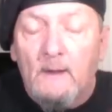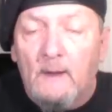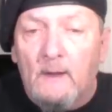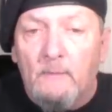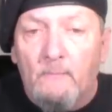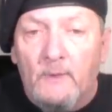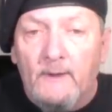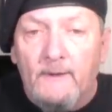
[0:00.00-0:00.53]

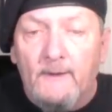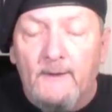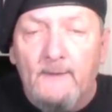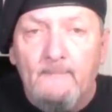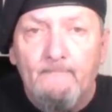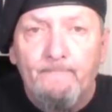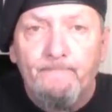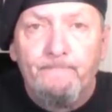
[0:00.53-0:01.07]
on
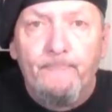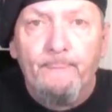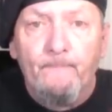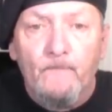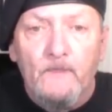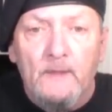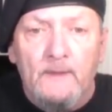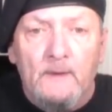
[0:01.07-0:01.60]
Monday
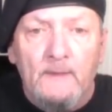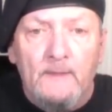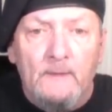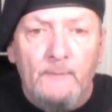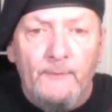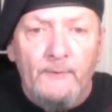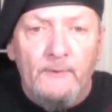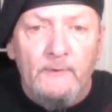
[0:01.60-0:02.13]
at
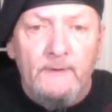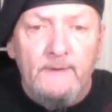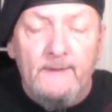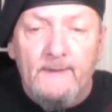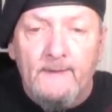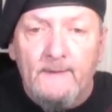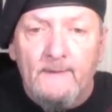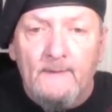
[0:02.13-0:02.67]
11:30
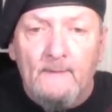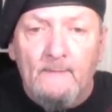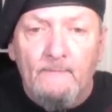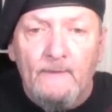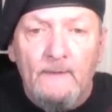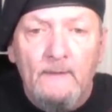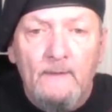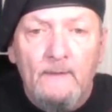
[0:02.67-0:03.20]
a.m.,
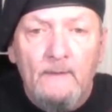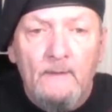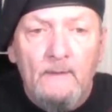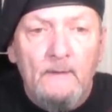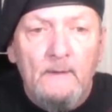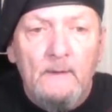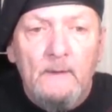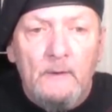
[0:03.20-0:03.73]

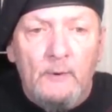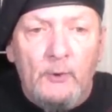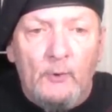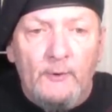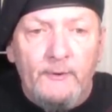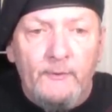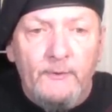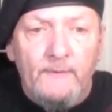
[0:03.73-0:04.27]

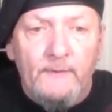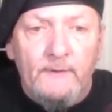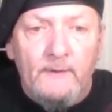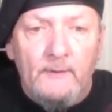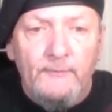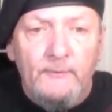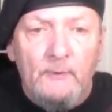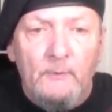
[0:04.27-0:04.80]
according to the
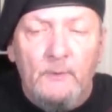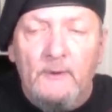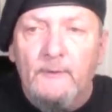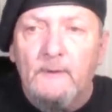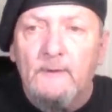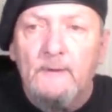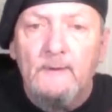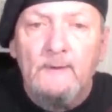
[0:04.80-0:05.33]
National
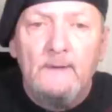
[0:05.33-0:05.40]
Weather